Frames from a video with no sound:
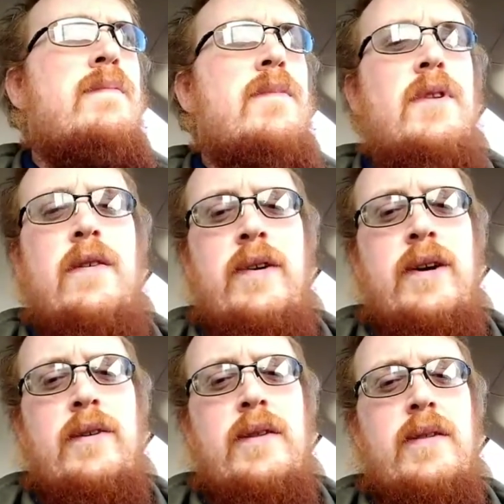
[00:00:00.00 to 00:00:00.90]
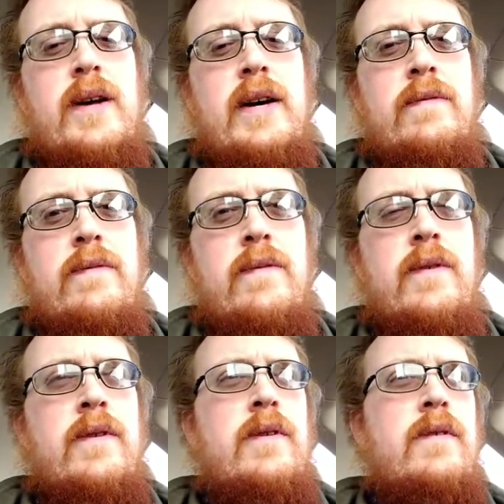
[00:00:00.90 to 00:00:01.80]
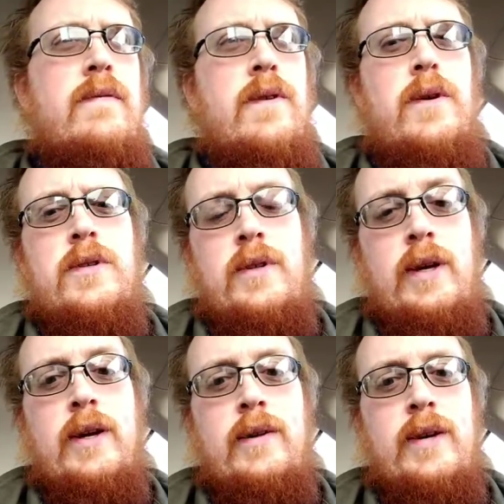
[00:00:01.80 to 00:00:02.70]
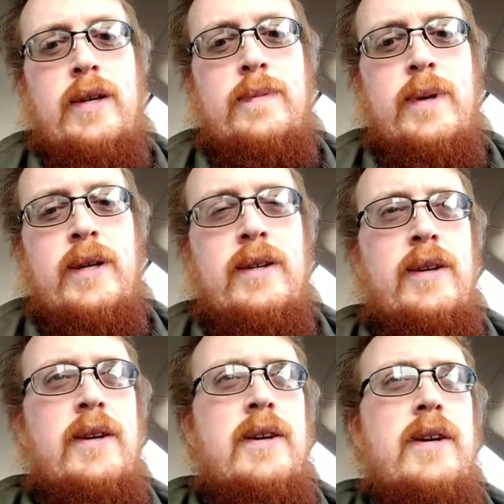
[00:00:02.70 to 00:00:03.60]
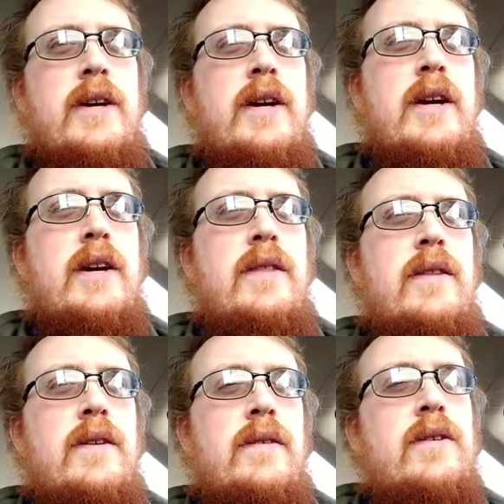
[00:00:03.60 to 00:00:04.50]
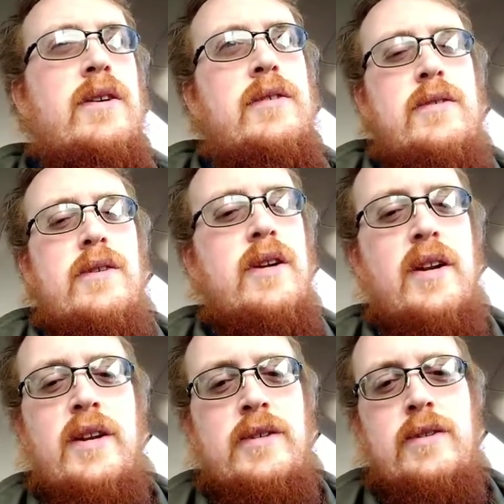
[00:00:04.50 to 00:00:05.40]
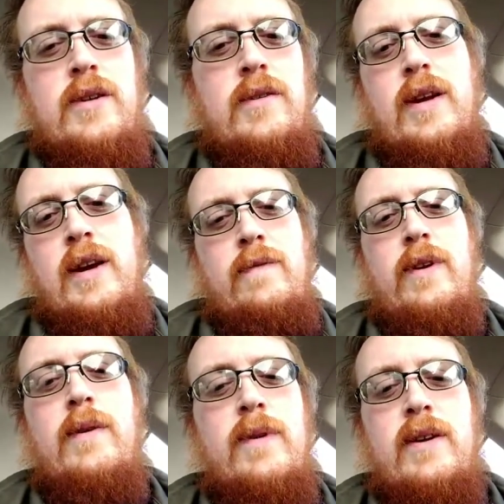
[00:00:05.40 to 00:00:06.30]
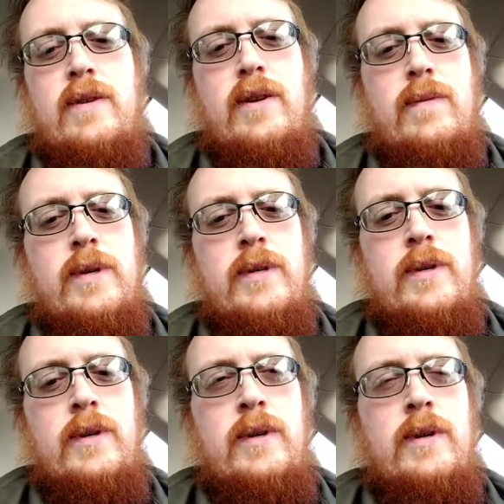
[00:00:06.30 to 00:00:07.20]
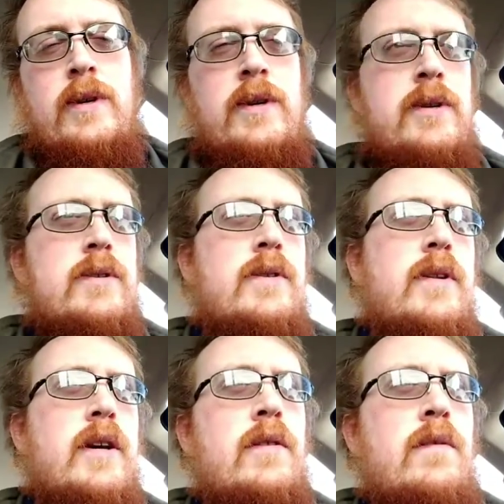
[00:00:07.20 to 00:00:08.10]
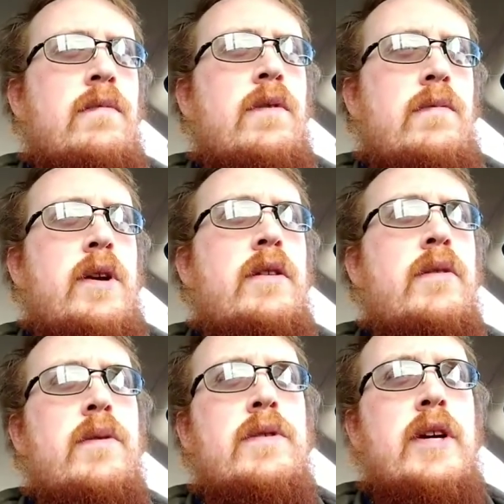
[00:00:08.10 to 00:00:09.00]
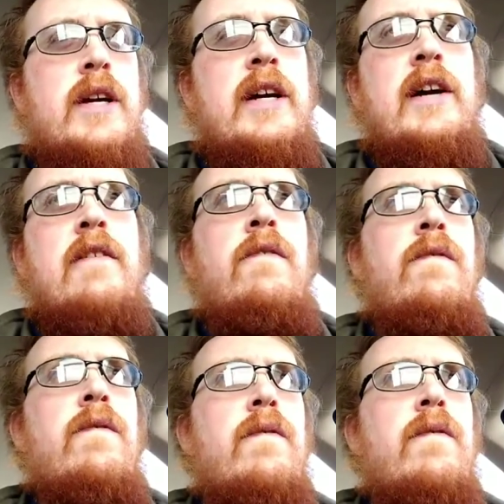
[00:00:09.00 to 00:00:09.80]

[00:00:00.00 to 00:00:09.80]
live a healthy life, focus on the health aspect, and then costs are going to necessarily have to come down anyways. So, like, what we do is, like, I have